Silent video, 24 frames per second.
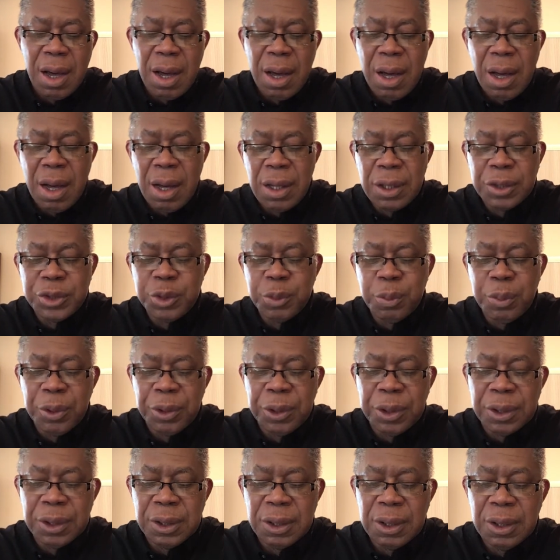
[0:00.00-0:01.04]

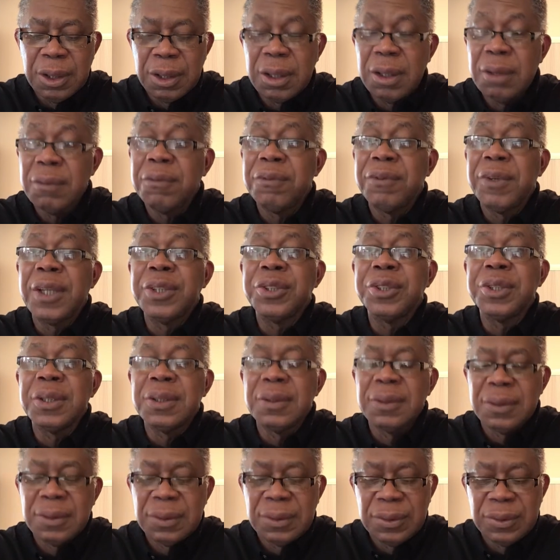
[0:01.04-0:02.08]
Augsburg Confession
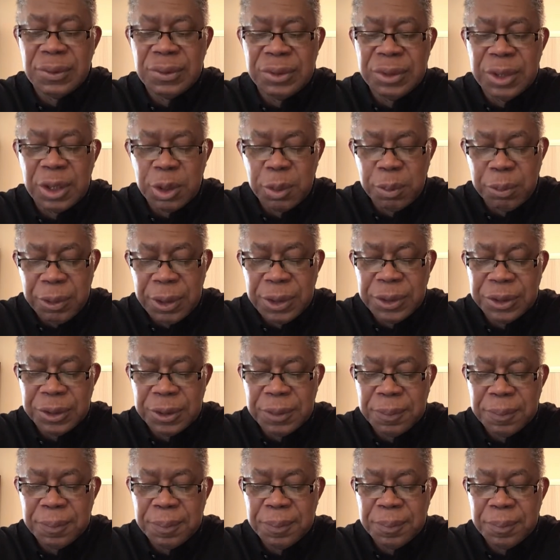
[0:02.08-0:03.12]
celebration.
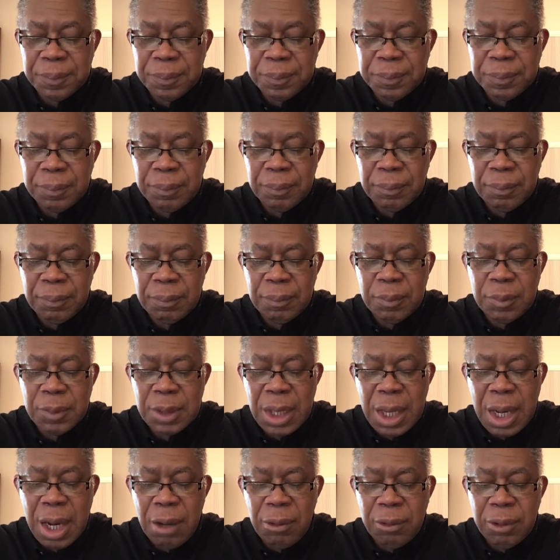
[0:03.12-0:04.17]

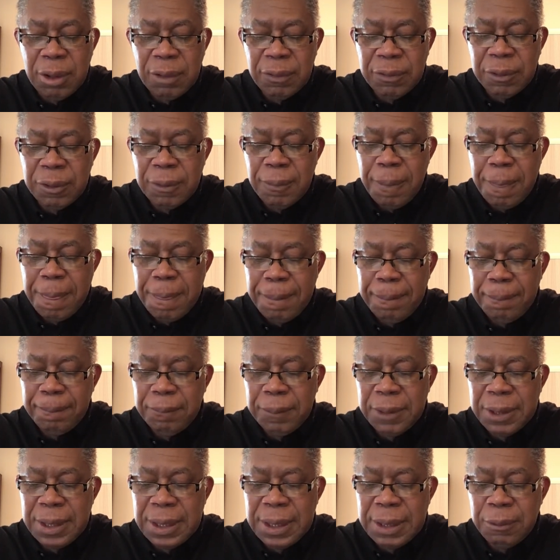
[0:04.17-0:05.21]
However,
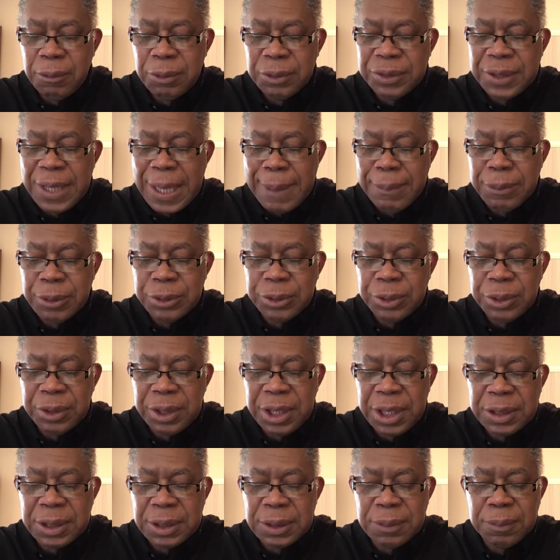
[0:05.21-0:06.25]
he was able to
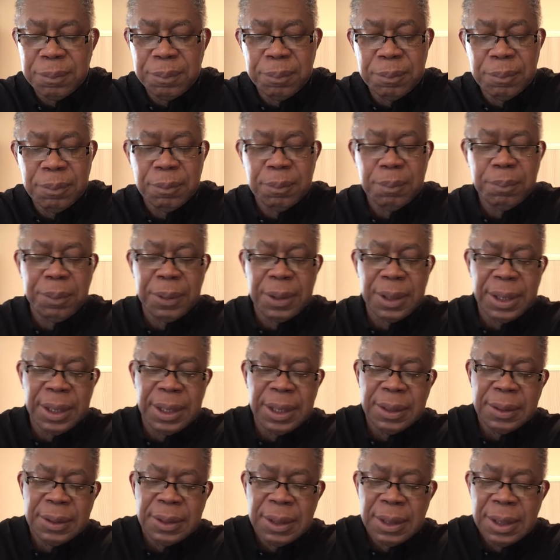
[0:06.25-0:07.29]
get it
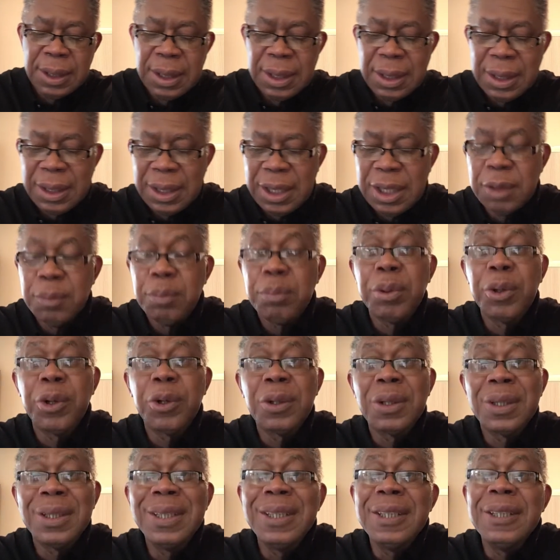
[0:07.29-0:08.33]
played in
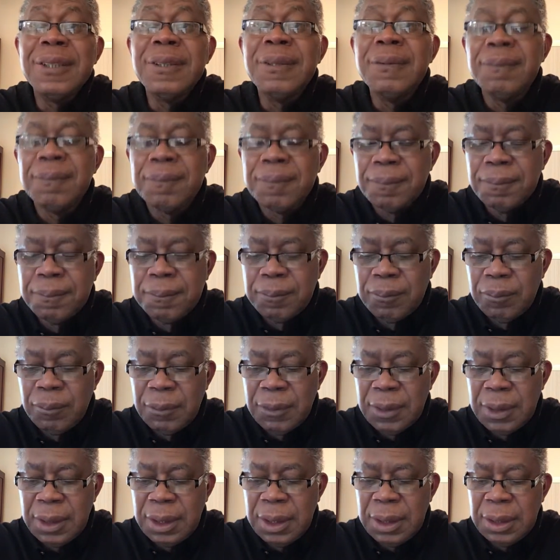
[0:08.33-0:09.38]
Berlin
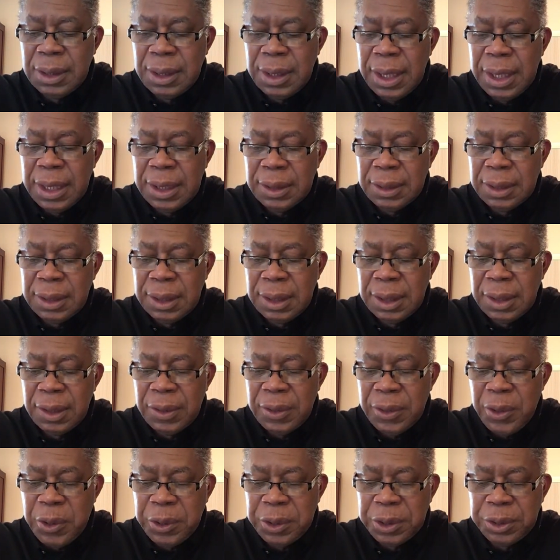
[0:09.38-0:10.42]
in
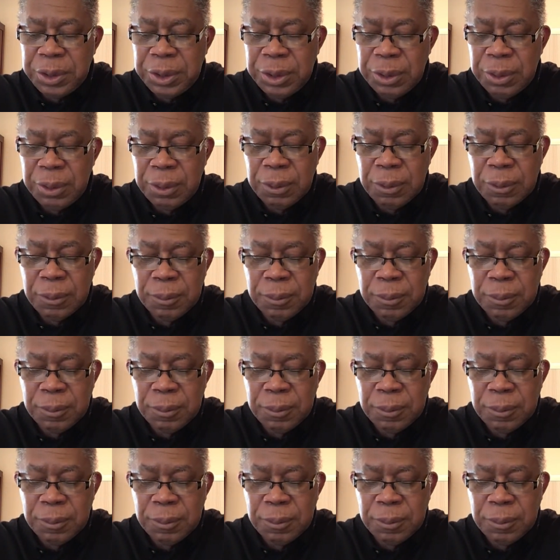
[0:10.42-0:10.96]
1832.